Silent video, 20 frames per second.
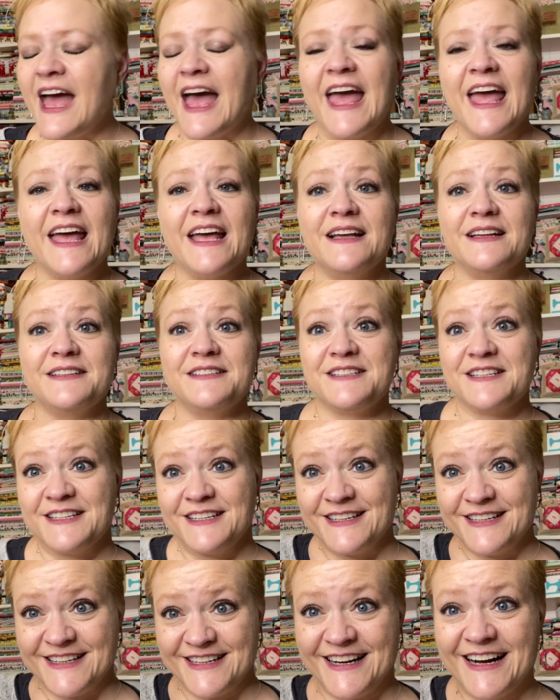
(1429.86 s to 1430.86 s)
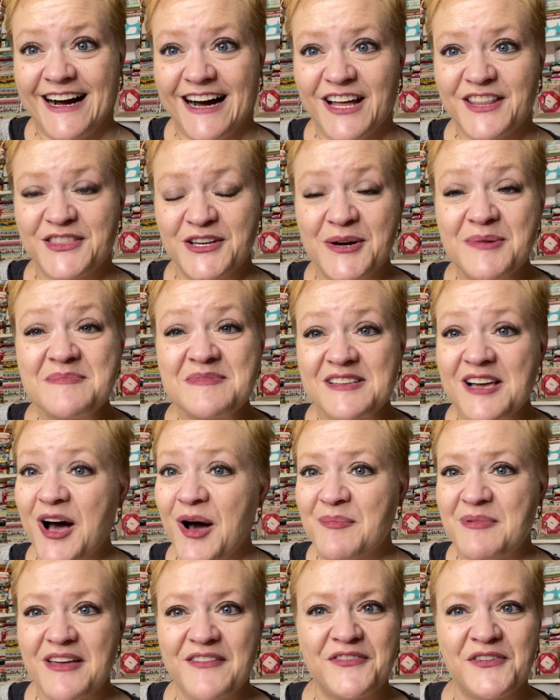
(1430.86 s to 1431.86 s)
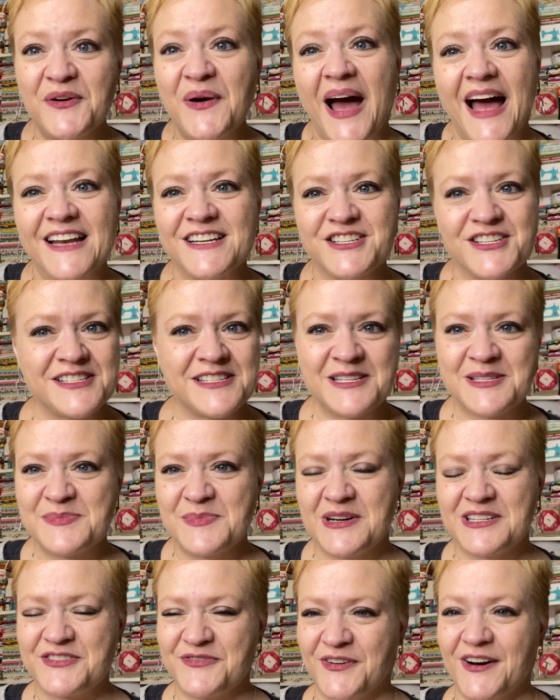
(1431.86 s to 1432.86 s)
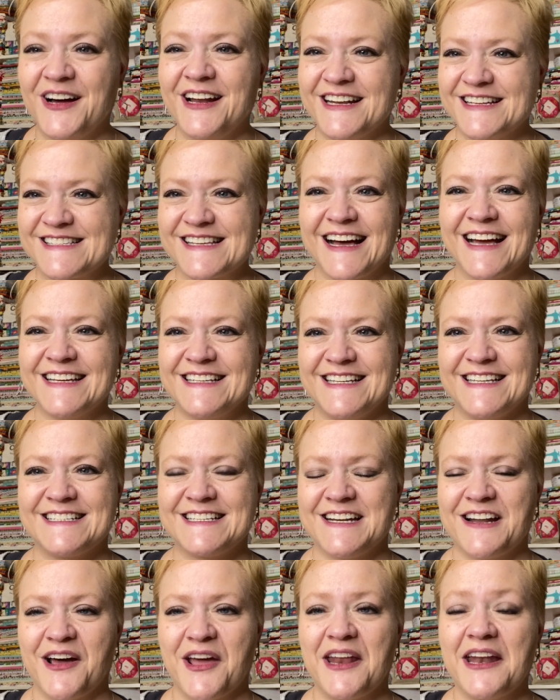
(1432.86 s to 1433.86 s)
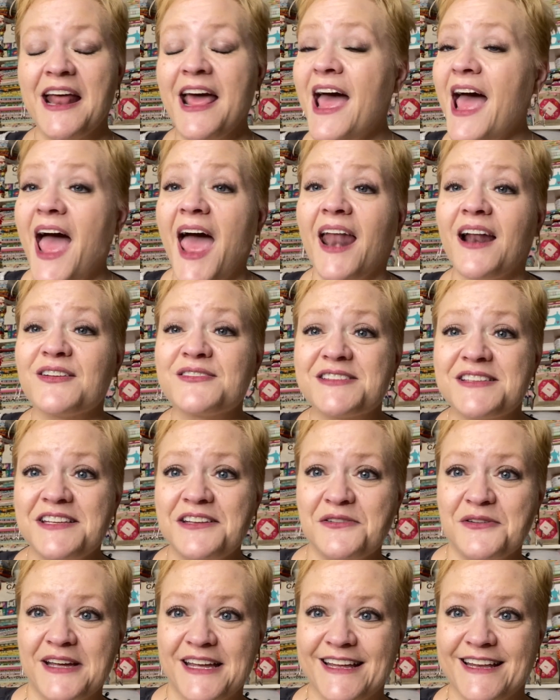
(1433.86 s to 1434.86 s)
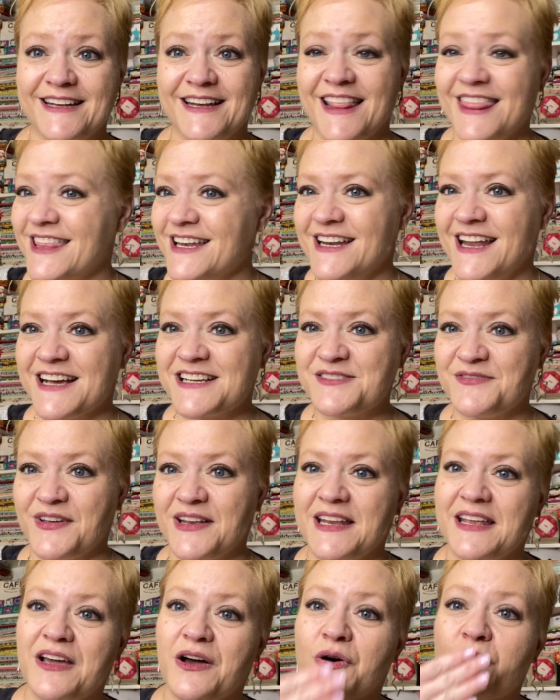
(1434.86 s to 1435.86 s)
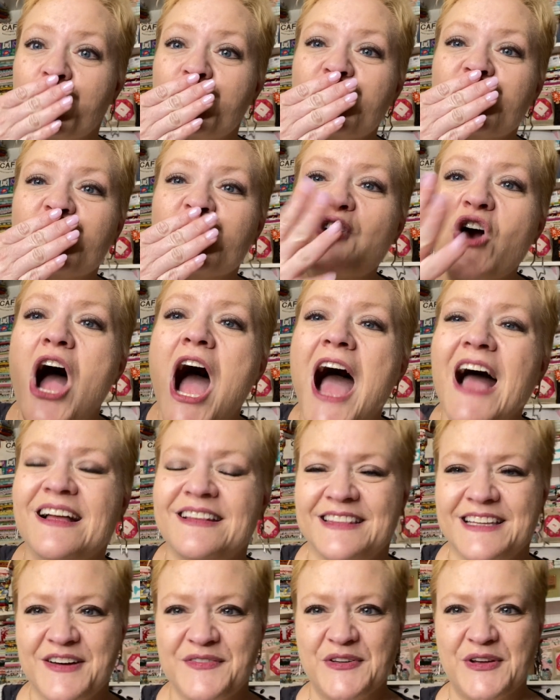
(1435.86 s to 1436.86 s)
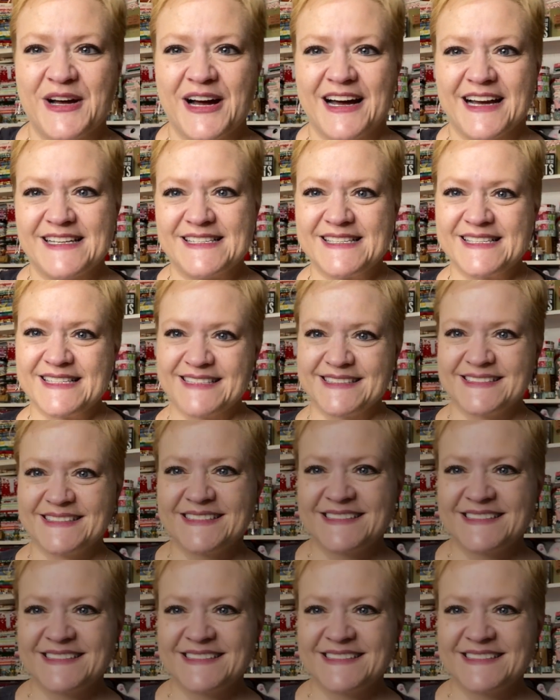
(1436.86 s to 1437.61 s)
and a thumbs up if you had just as much fun as I did tonight. And I'll see you in the next video. Mwah. Love you guys.